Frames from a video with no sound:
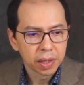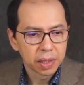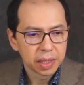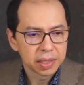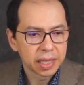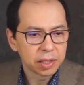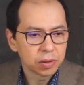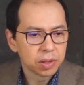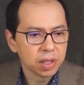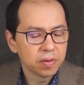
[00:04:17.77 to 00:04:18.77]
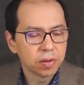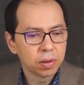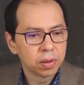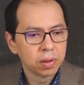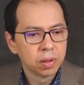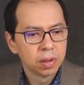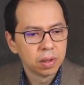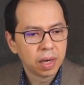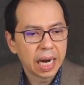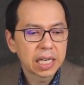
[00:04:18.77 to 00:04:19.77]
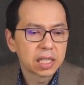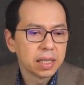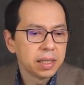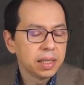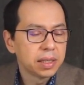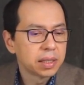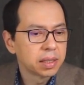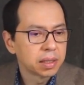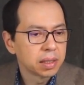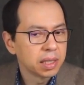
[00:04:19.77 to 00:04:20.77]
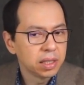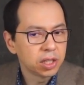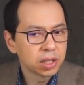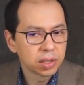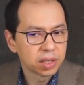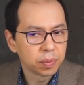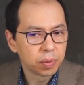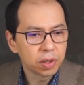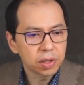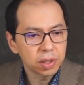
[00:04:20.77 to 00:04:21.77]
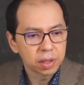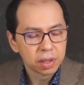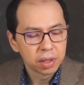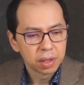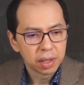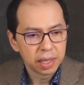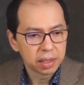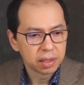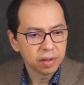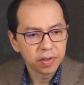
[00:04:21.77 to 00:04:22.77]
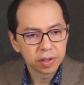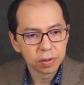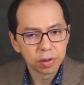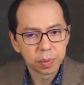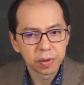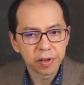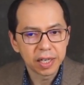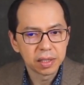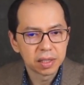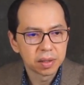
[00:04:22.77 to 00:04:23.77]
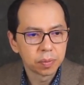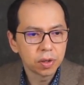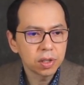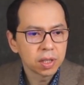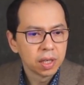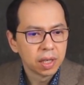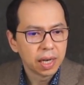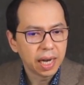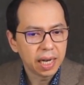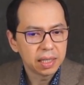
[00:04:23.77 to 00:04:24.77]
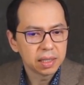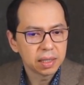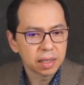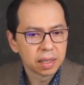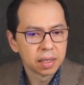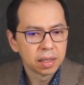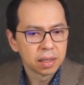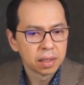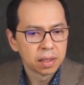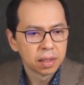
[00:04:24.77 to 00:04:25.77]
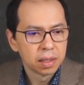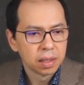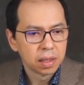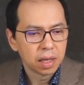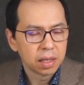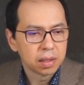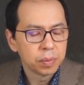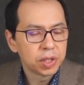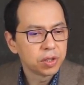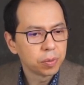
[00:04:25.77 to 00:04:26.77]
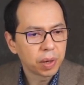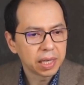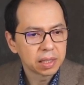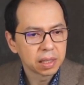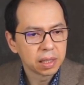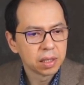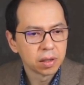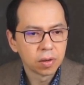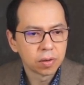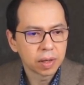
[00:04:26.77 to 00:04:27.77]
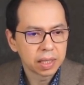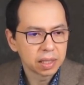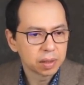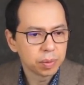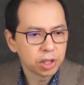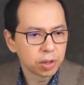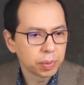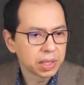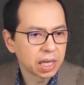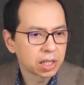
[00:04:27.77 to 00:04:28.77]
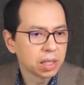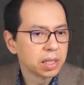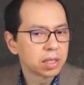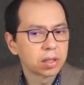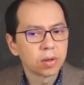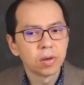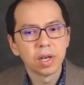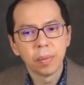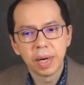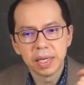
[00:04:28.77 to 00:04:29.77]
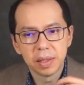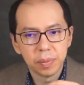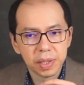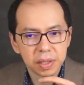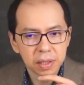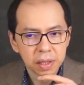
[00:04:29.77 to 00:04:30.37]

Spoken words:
His knight on d4 actually needs additional support, and it's difficult to provide this support. And a bit surprisingly, in the long run, this bishop is actually a stronger minor piece.